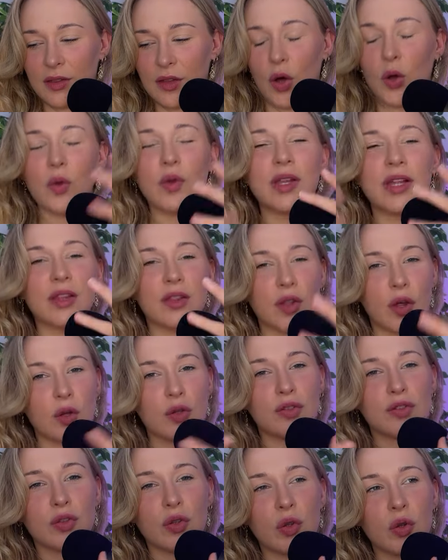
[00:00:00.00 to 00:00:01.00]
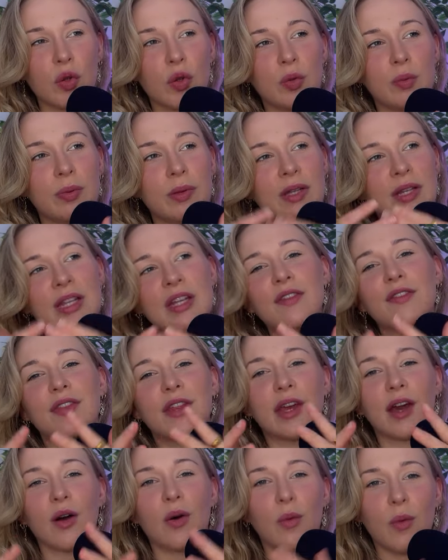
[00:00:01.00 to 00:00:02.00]
only those who believe
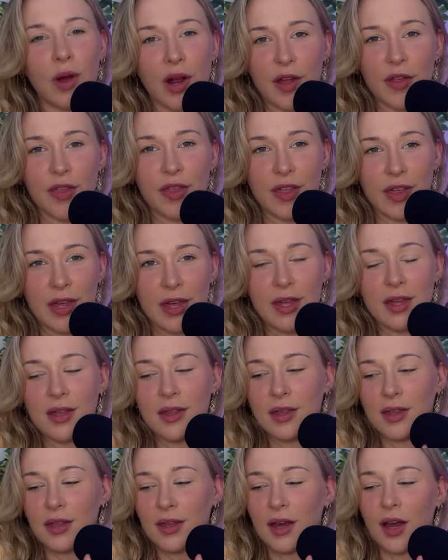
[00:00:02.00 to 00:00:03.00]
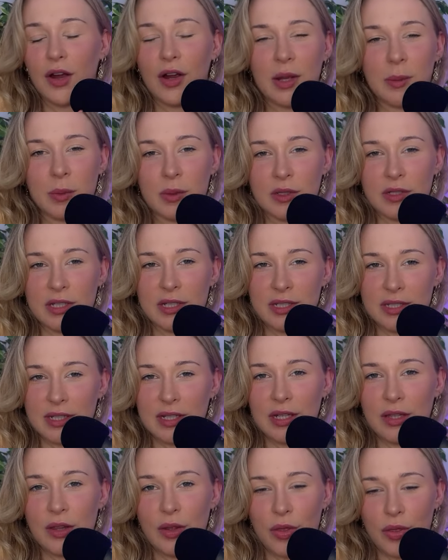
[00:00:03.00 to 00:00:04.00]
they are worthy are able to
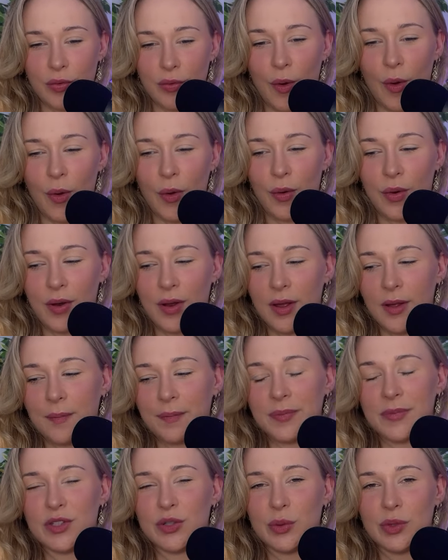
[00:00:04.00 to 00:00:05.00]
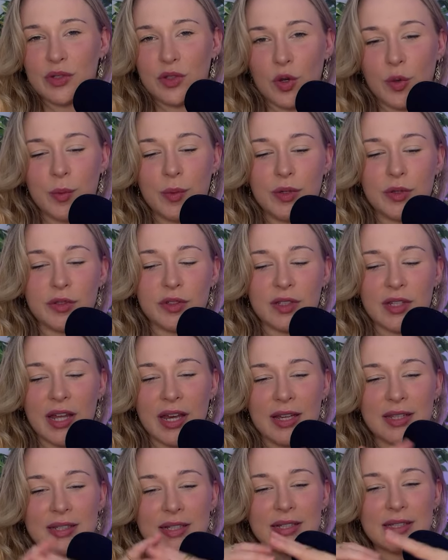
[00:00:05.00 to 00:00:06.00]
see the throne. So it's almost
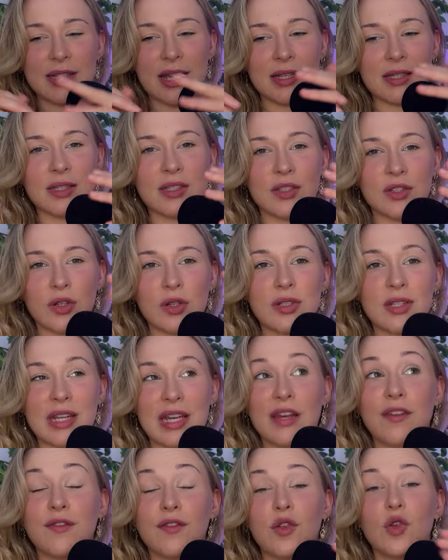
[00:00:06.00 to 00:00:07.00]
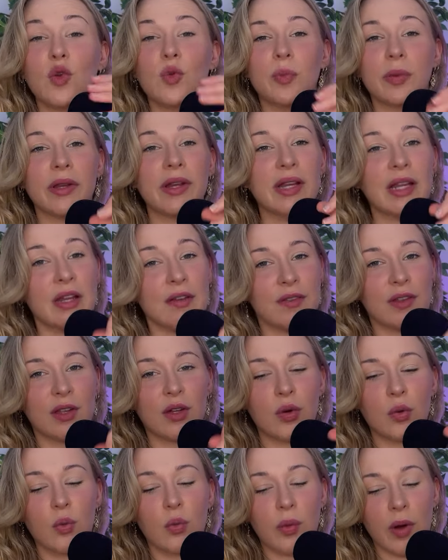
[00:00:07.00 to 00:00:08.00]
like success is yours if you believe that
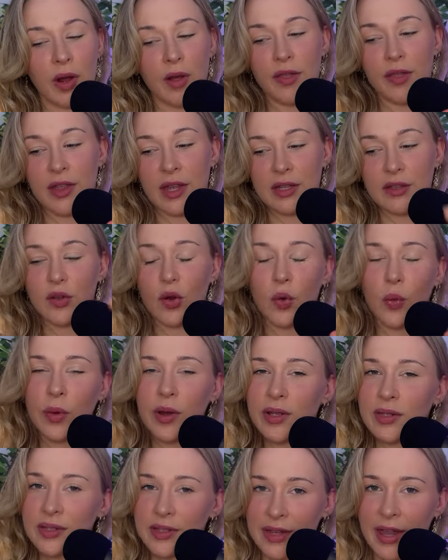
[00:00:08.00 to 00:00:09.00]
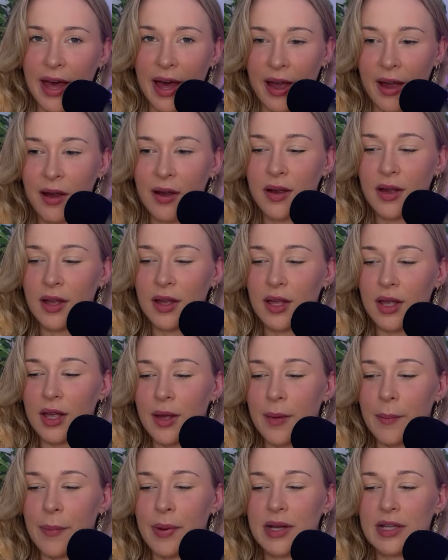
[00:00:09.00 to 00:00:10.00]
you're worthy. It's always there,
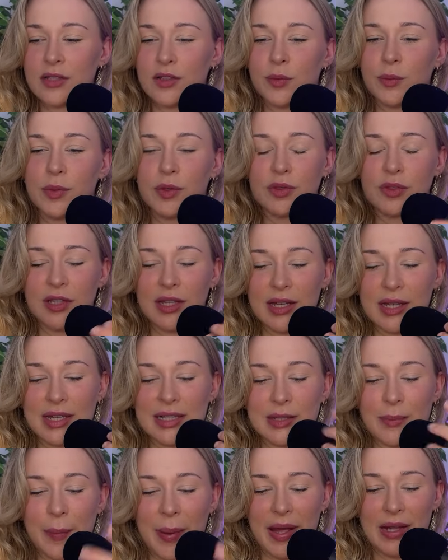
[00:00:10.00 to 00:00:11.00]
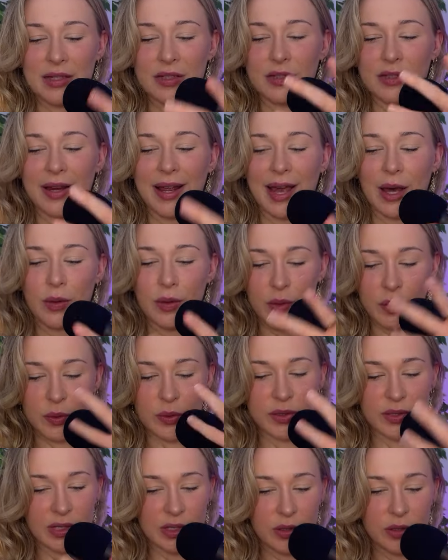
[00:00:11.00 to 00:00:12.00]
but it's almost like it depends on how you
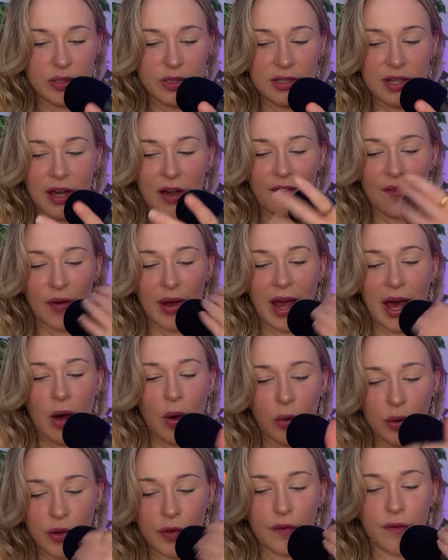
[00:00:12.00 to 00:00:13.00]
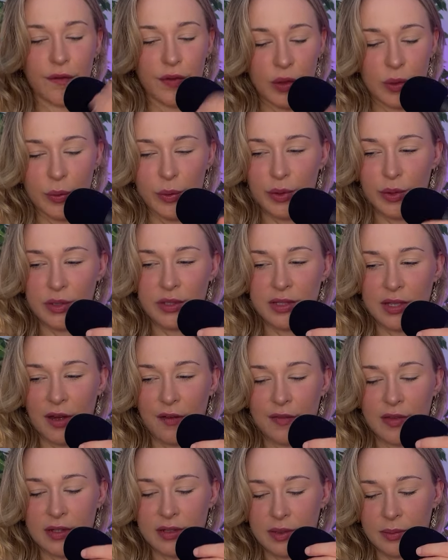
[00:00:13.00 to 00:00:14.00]
see yourself or how you view
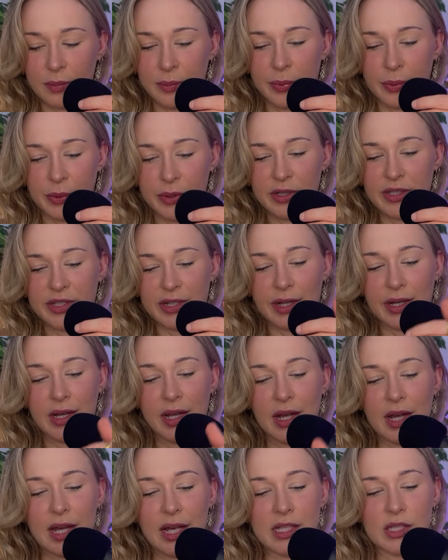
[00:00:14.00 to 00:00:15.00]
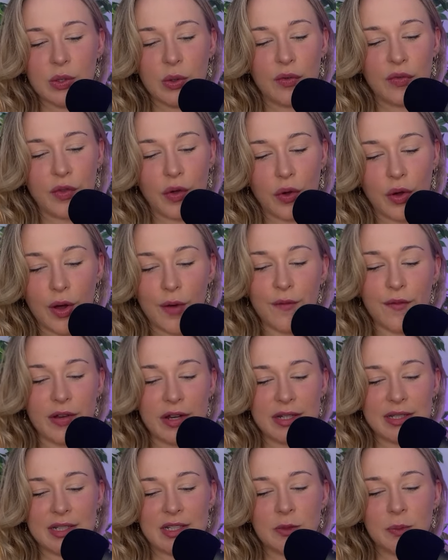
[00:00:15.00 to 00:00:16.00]
yourself that's important. So if your
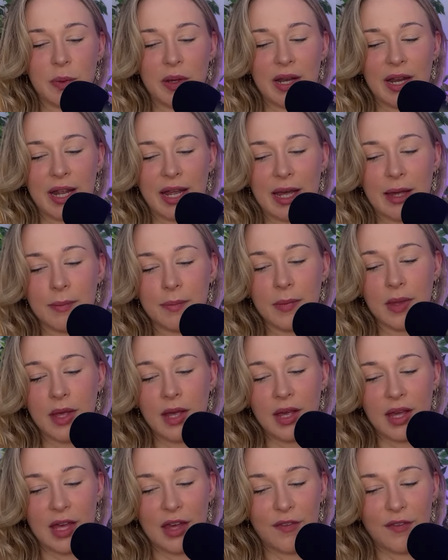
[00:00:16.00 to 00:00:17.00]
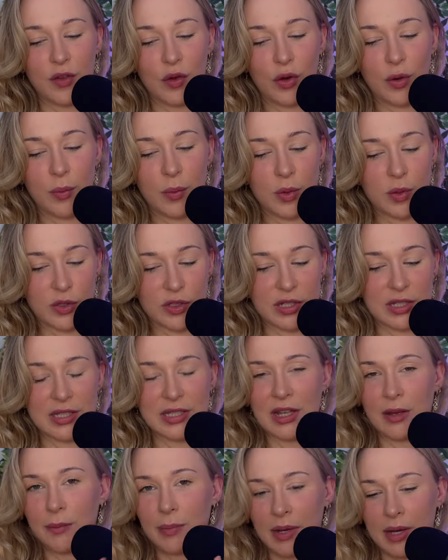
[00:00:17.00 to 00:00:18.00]
confidence has been hit, if your
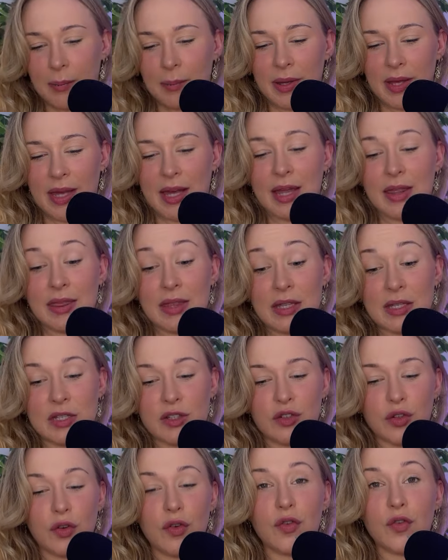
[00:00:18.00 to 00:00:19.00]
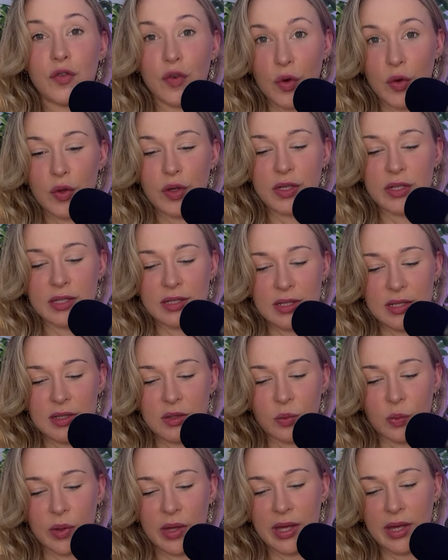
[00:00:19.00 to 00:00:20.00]
emotions have been a bit hit, this is your focus
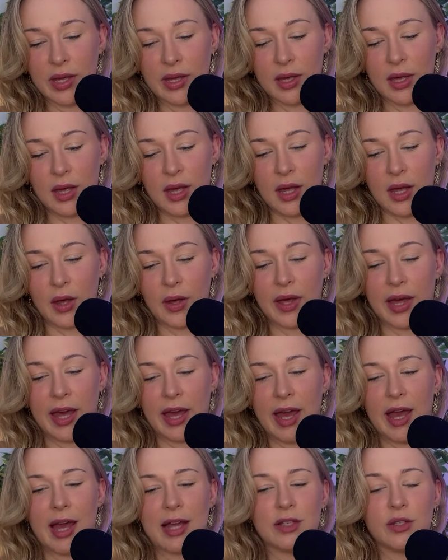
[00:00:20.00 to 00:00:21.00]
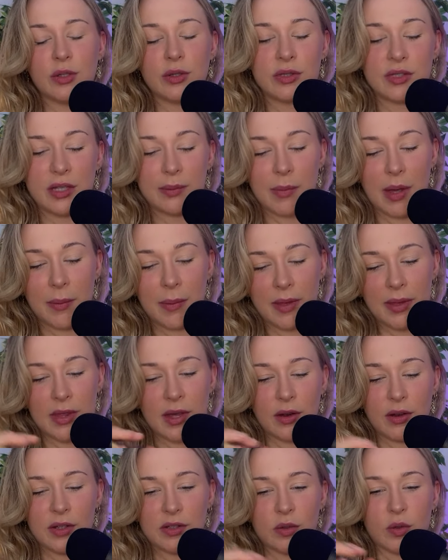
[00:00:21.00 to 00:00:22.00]
this week. Okay, I do see maybe
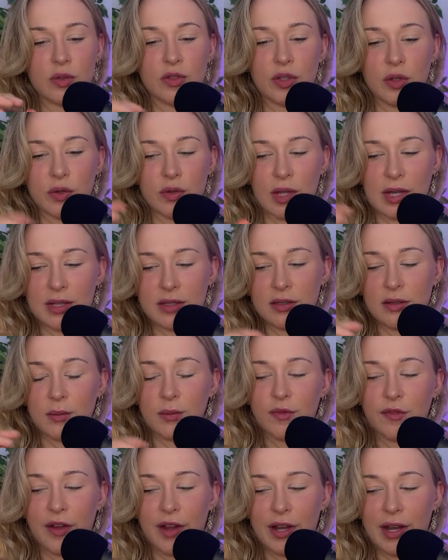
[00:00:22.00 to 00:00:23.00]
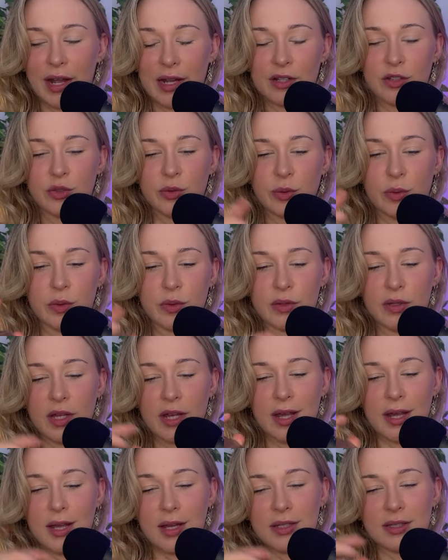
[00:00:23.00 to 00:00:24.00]
there is also like some financial
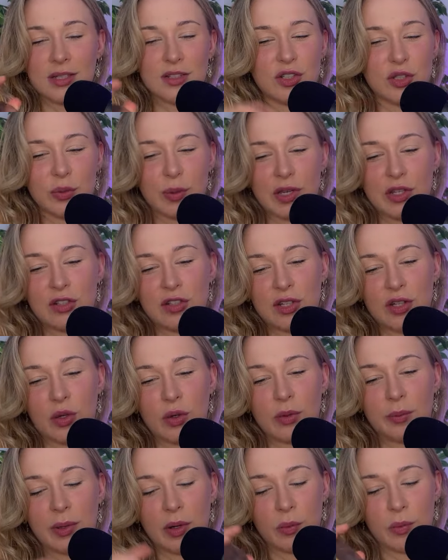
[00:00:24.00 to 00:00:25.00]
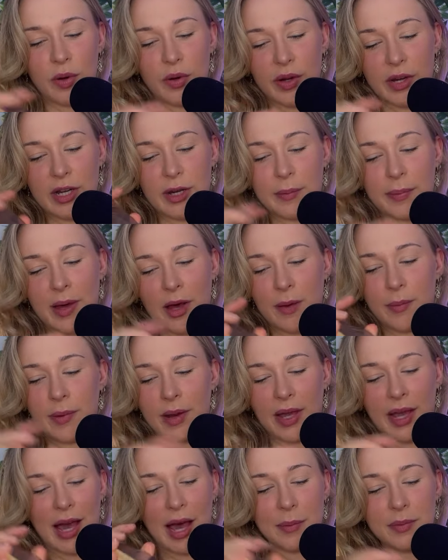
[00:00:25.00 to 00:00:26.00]
situation that you're a bit worried about, but
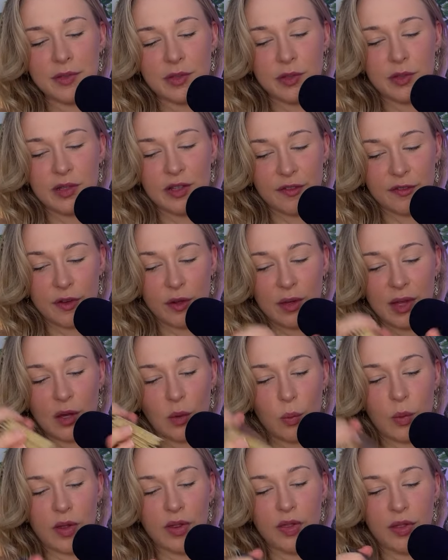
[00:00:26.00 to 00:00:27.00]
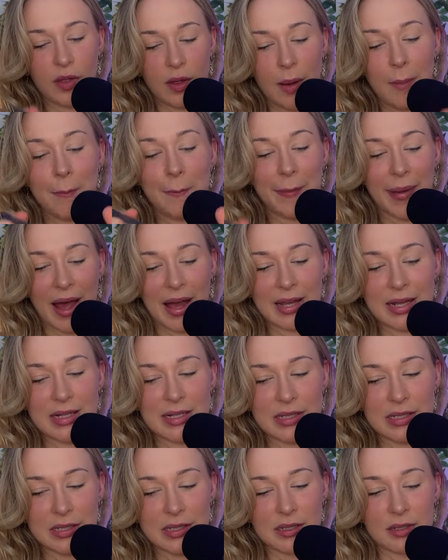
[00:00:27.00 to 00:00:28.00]
I absolutely feel like with a
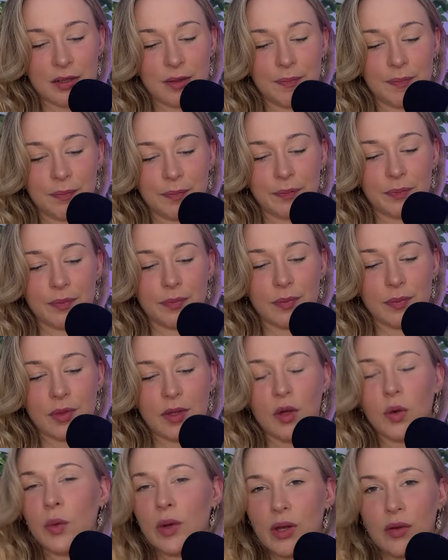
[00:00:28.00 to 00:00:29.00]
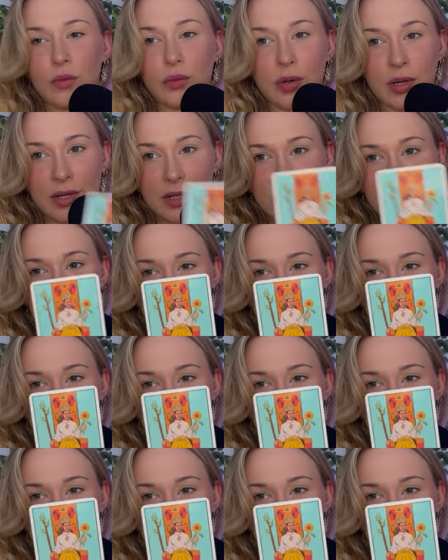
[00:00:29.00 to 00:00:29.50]
balanced Queen of Wands,